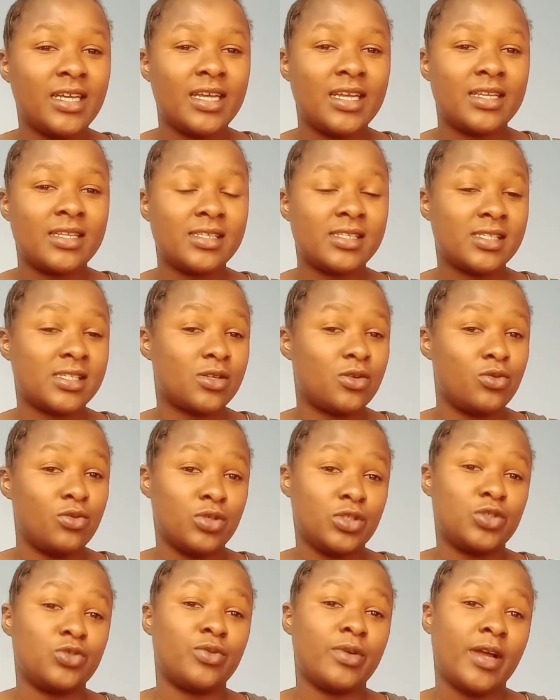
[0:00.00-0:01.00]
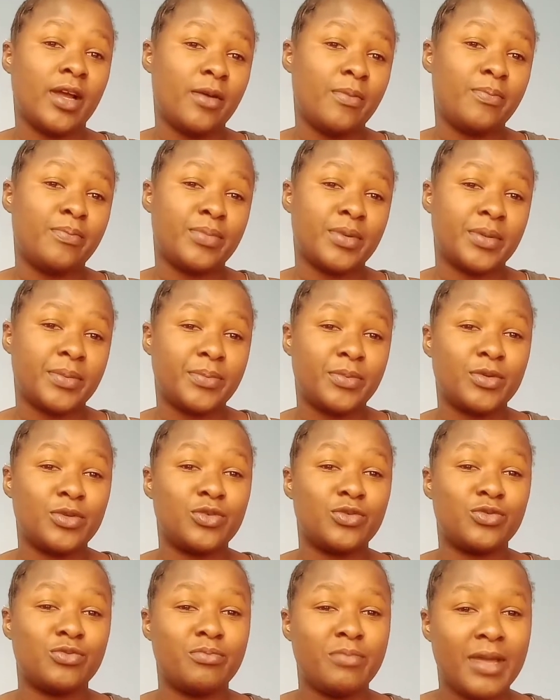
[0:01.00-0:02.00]
and it's good to help people
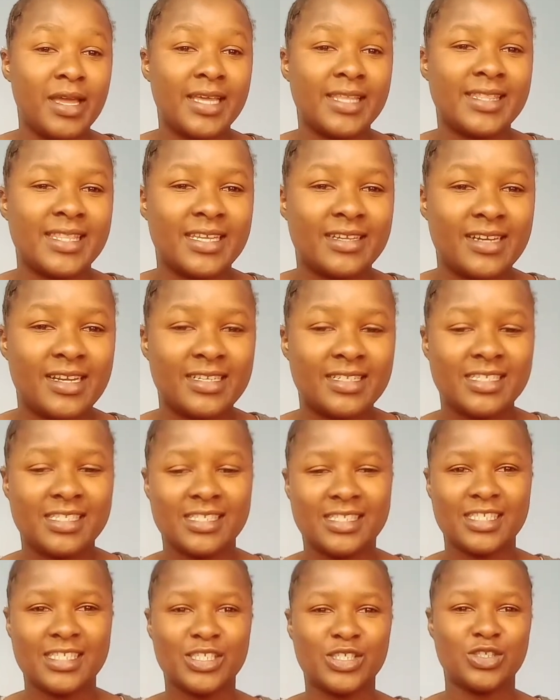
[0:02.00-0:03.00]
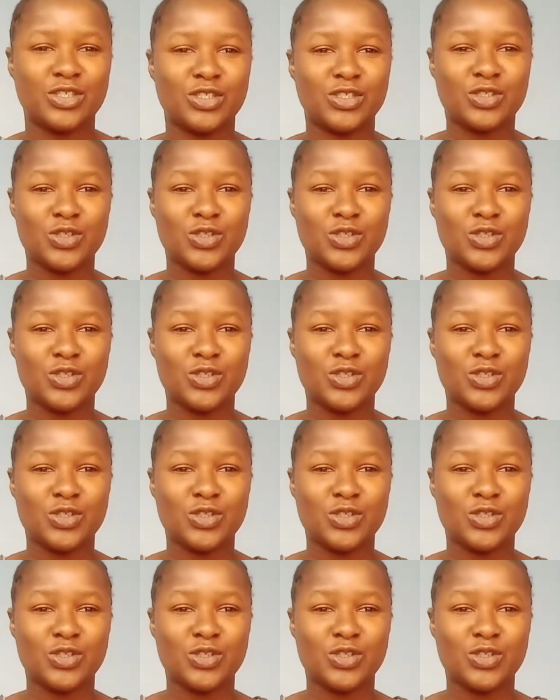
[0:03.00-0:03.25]
make the right decision.